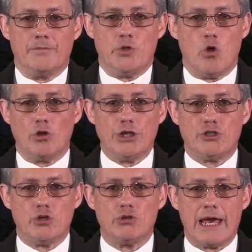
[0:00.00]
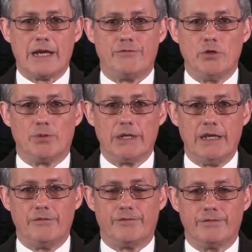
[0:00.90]
You only do that if you
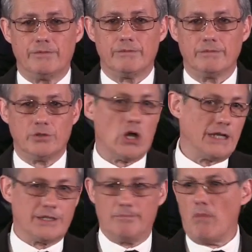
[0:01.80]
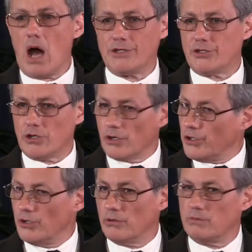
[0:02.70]
believe God's a monster
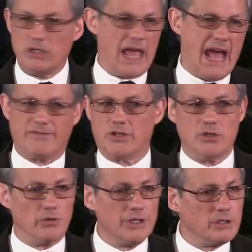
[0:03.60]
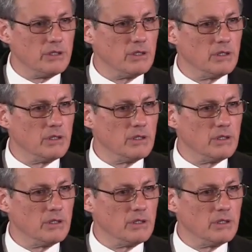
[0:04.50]
and you, you have to do it.